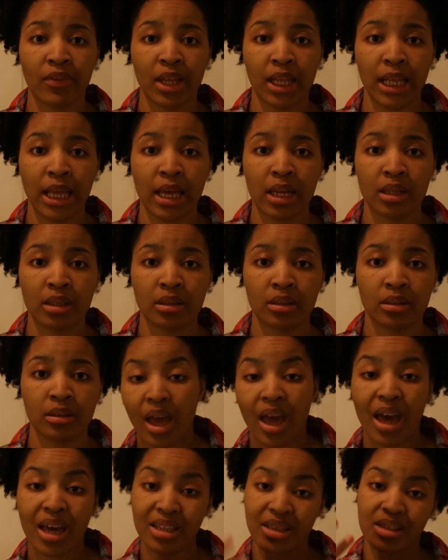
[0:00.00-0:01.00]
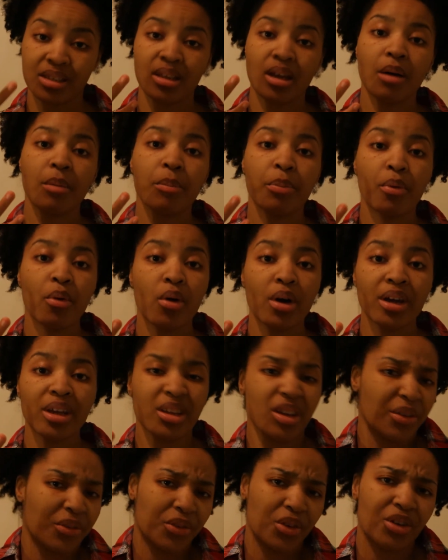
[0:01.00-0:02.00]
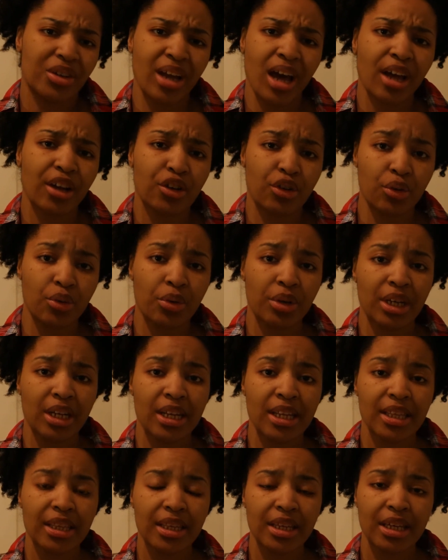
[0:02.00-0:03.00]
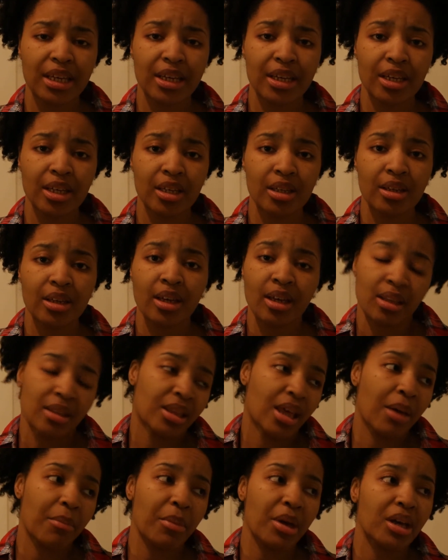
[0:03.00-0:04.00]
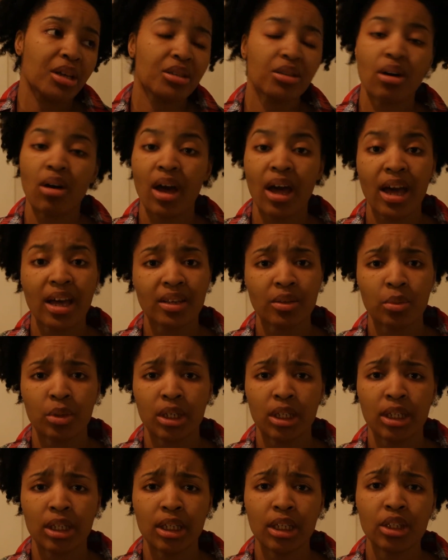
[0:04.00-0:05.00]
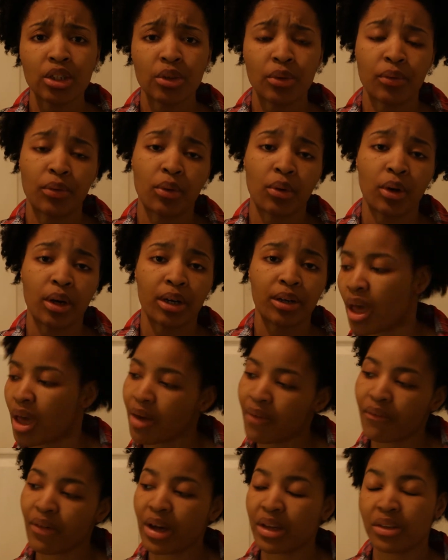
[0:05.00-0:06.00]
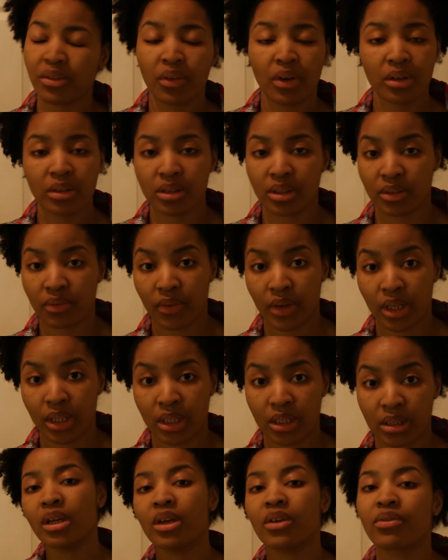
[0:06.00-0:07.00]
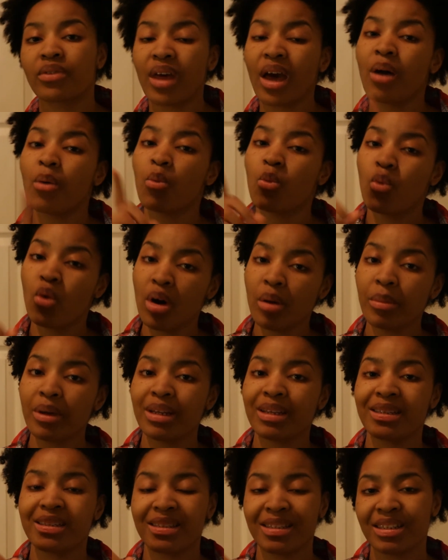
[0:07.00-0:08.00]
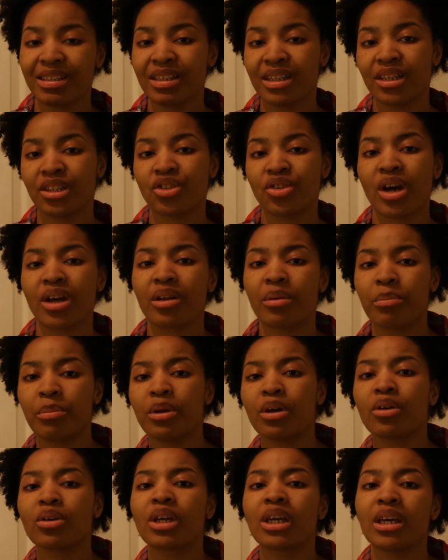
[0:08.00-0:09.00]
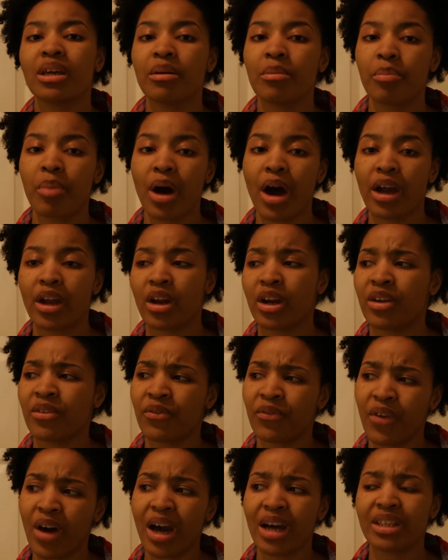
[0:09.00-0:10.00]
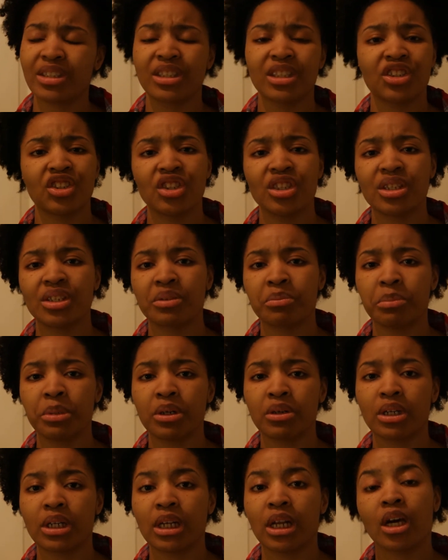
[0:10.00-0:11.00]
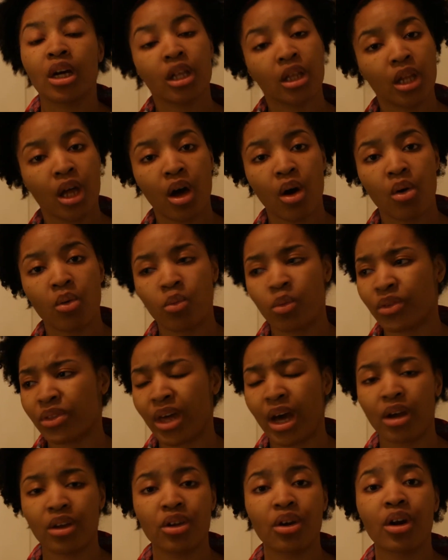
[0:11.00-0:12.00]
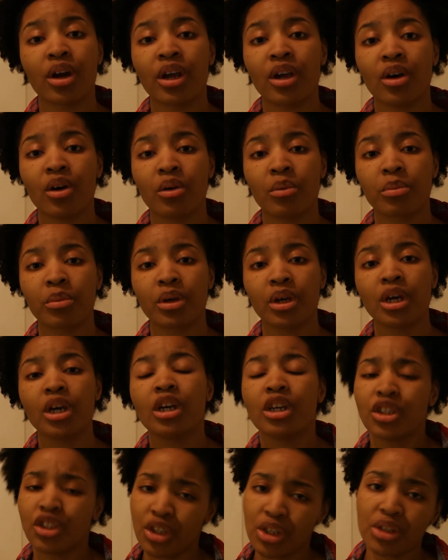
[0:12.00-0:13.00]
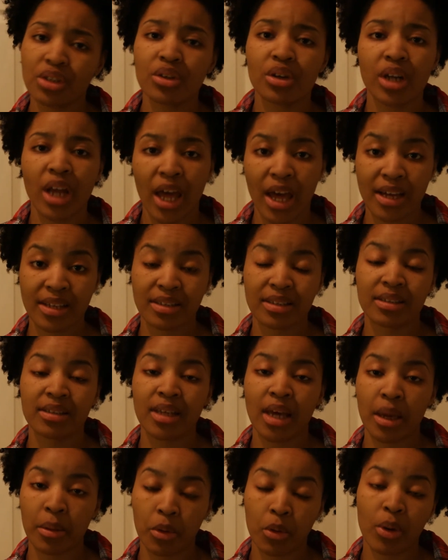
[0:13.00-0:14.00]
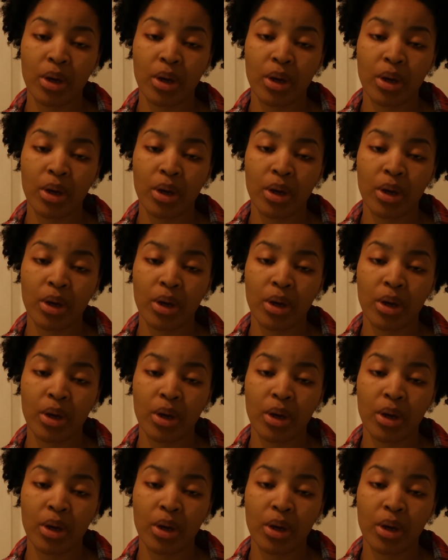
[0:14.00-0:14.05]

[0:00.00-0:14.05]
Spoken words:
of Atlanta. At some point, if you're not doing anything, that man's gonna ask what he needs you for, and vice versa, fellas. If that woman is sitting there trying to build an empire and finds that she is building it alone without your help, she's gonna ask the same